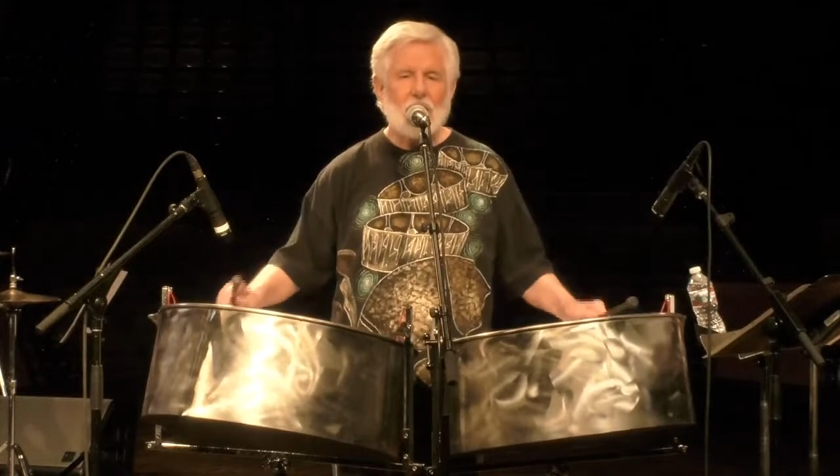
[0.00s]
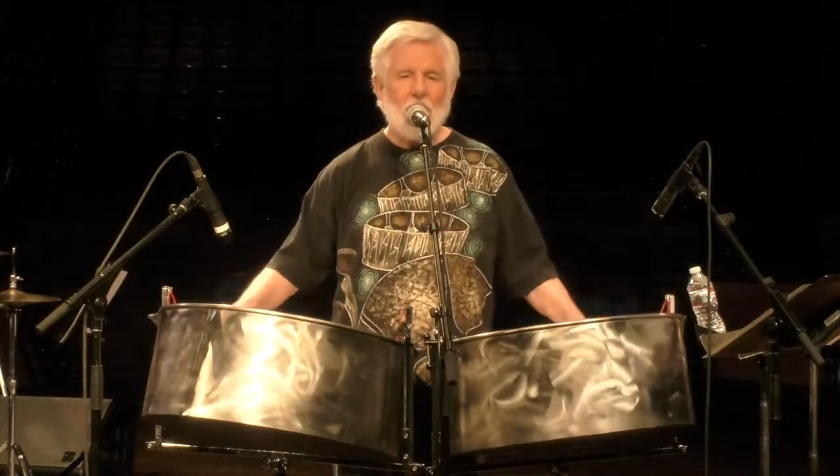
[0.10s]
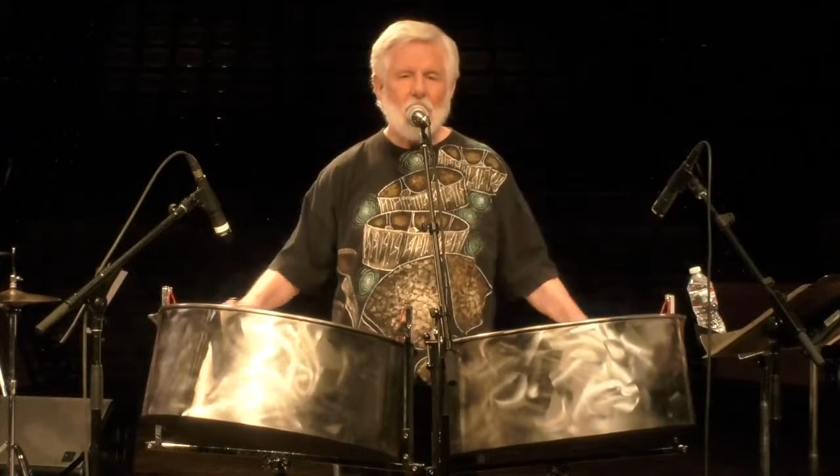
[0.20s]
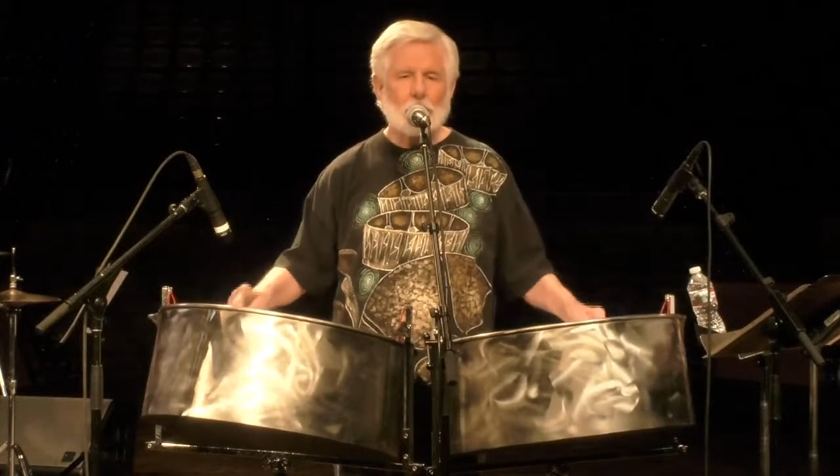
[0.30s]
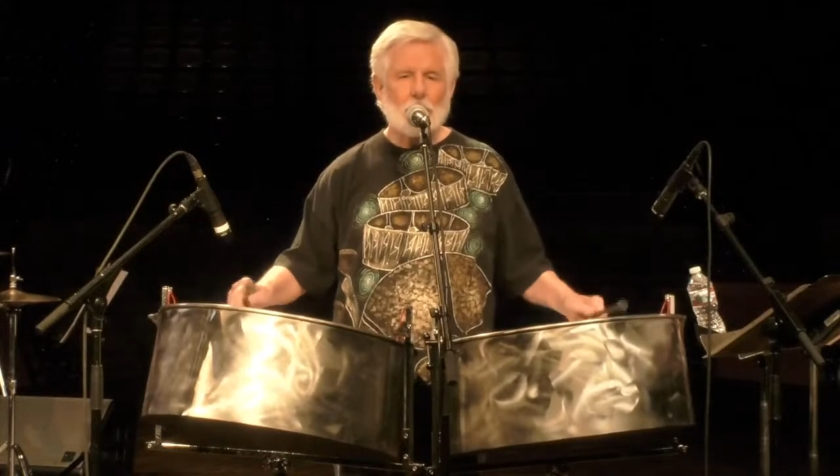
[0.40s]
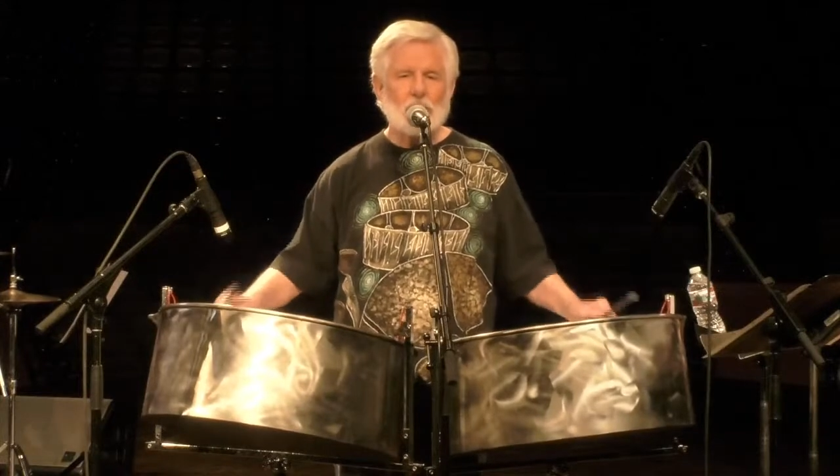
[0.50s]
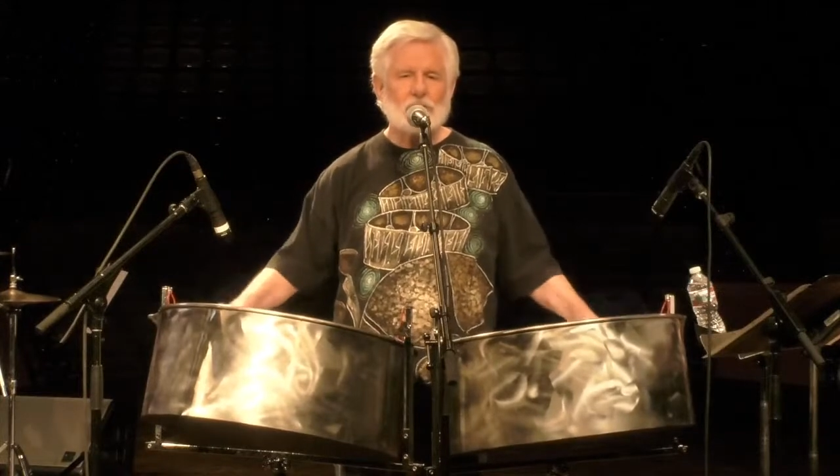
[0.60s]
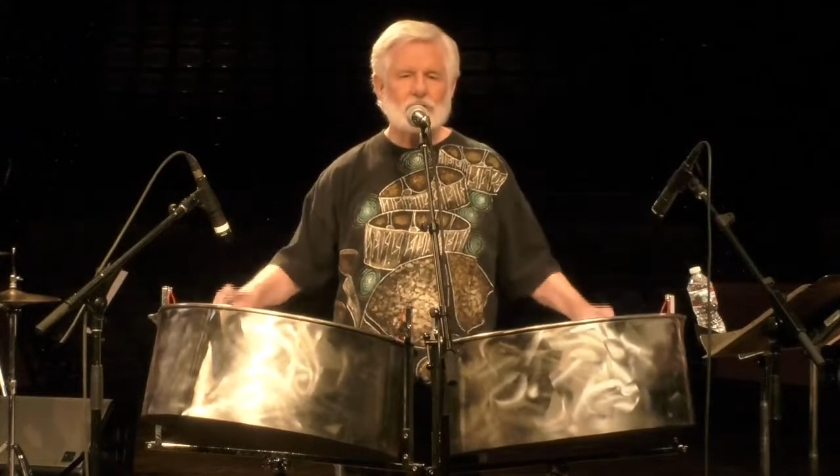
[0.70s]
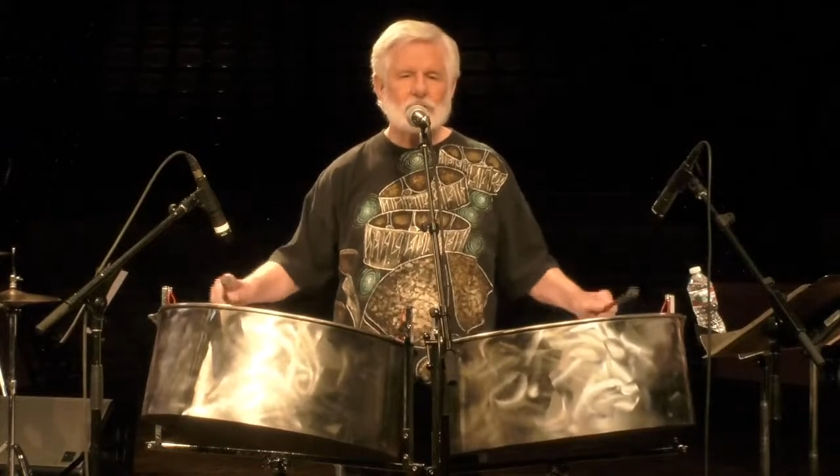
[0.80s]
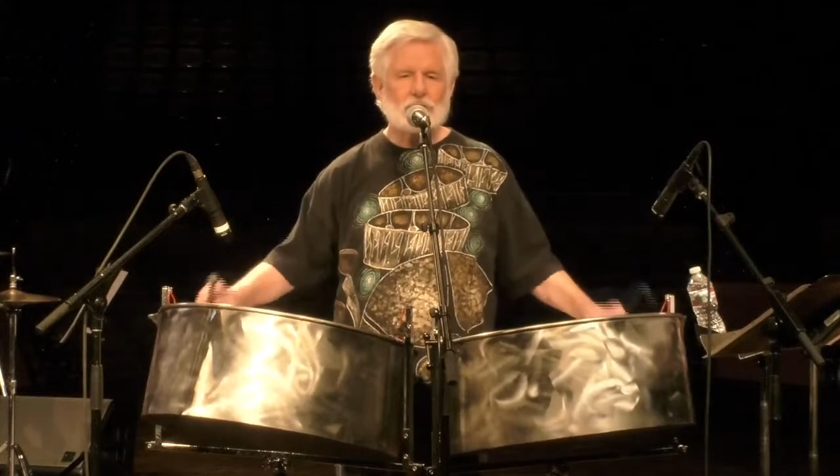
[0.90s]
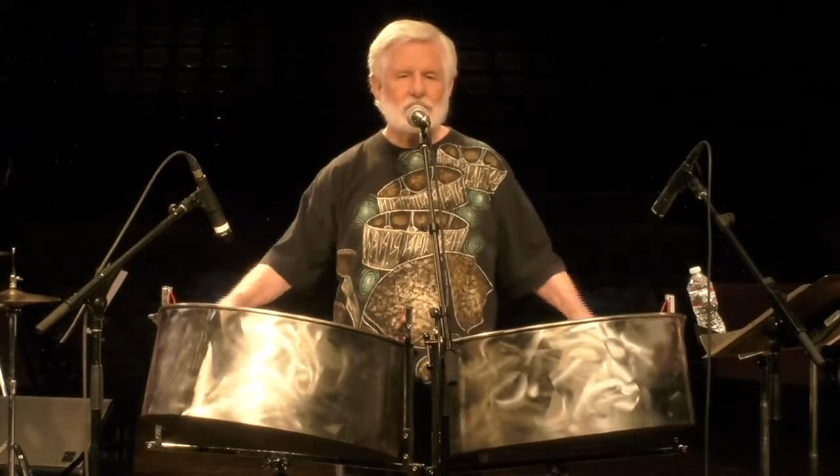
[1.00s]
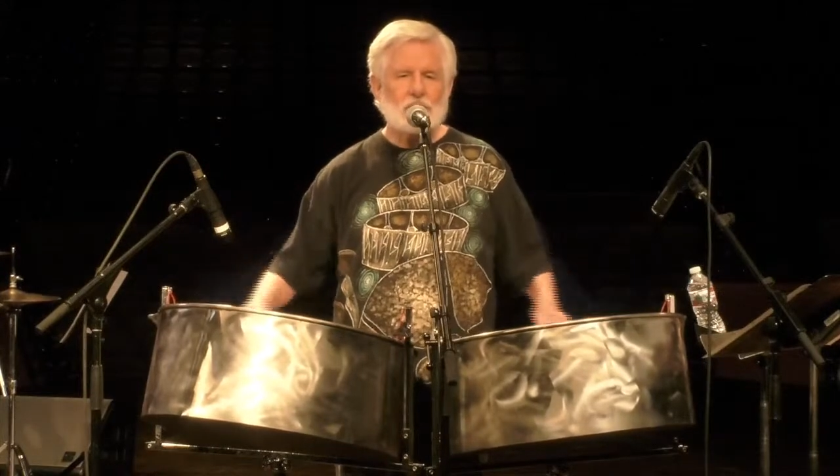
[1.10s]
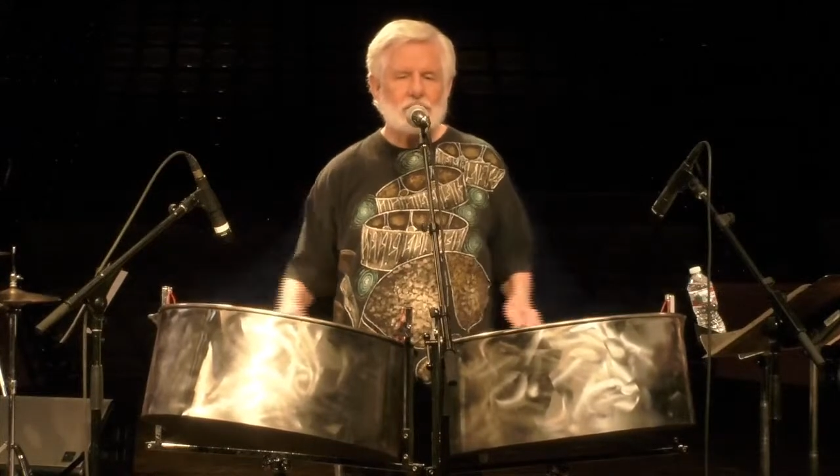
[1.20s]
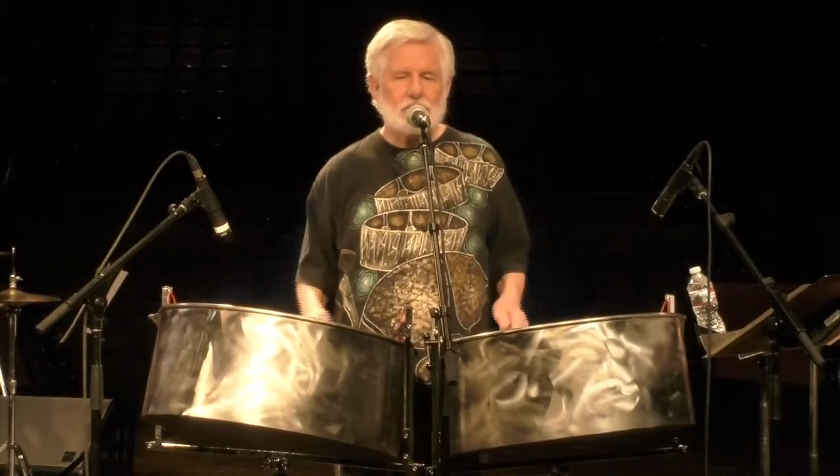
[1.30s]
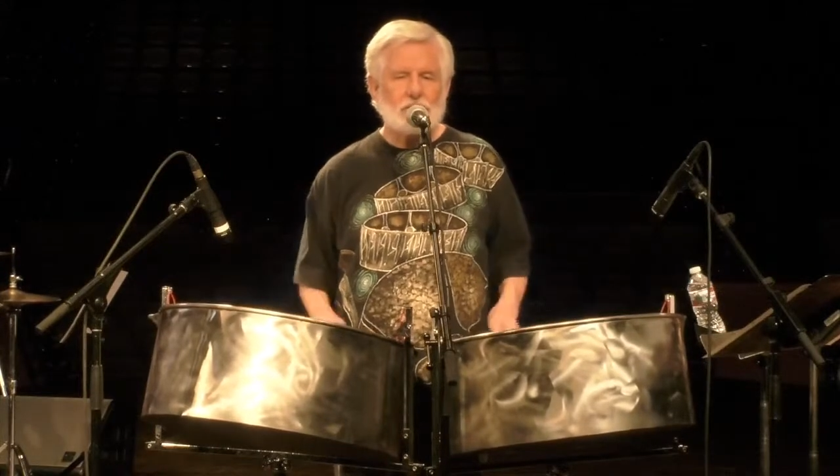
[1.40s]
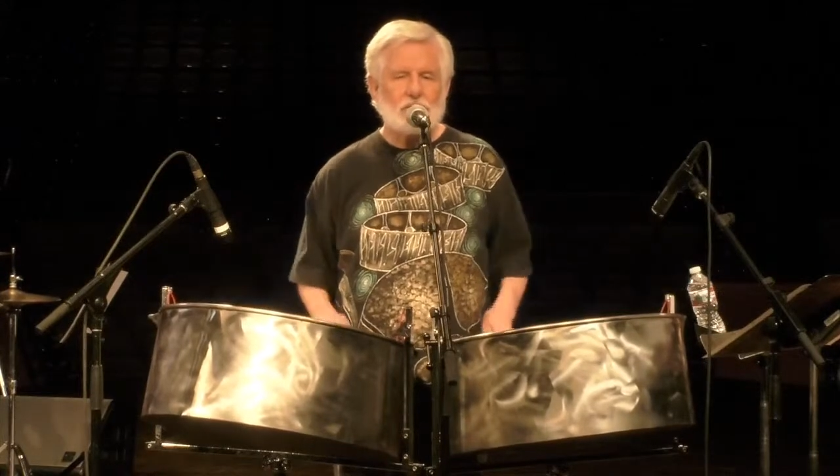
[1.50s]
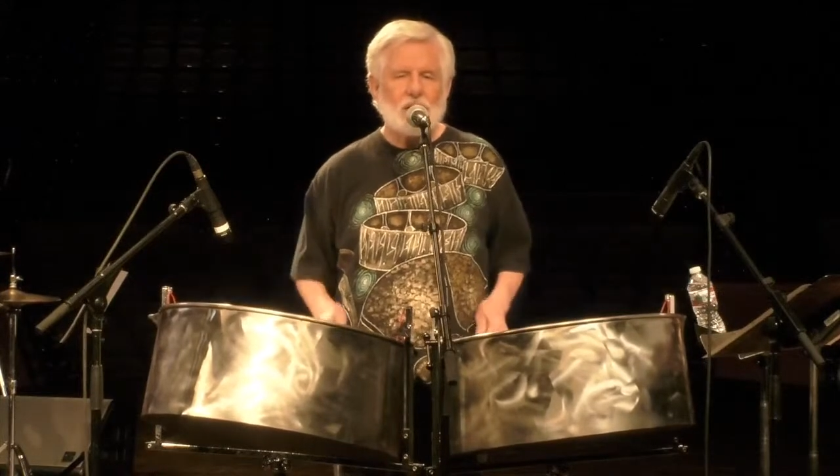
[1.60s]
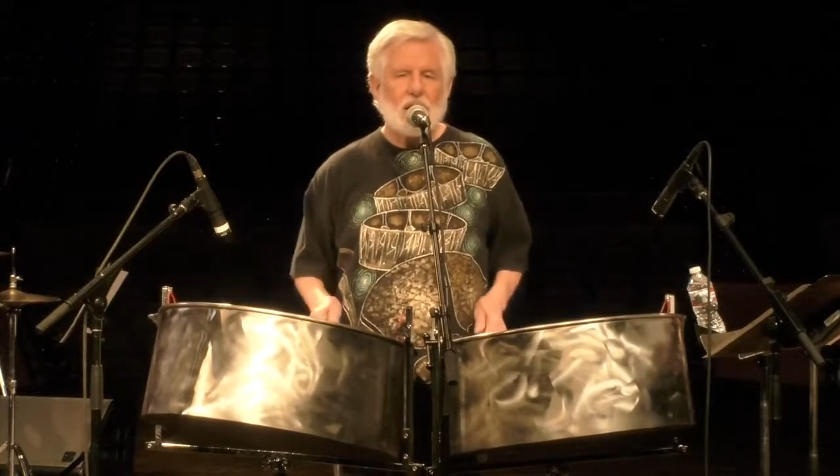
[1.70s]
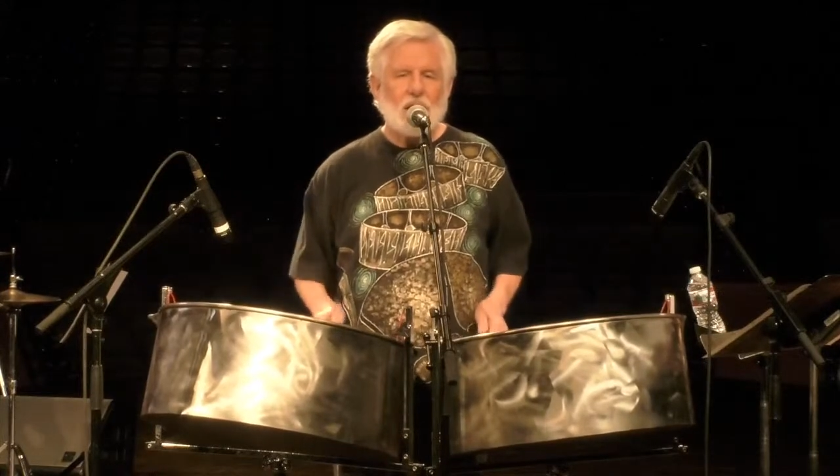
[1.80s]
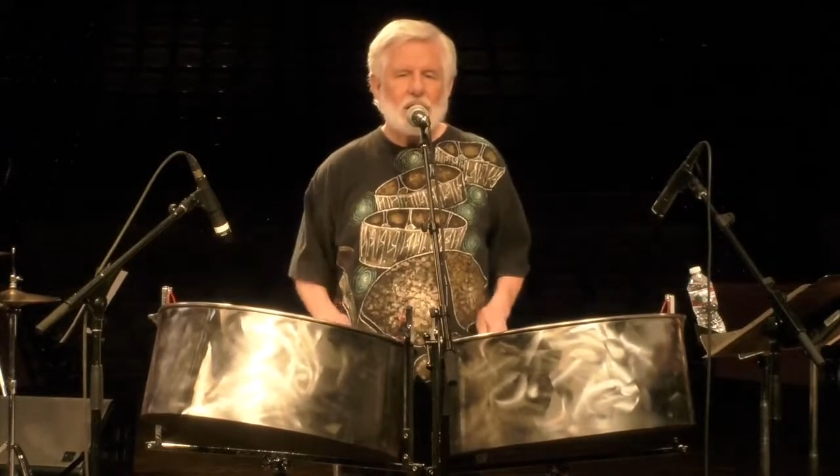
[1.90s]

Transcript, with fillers: a bunch,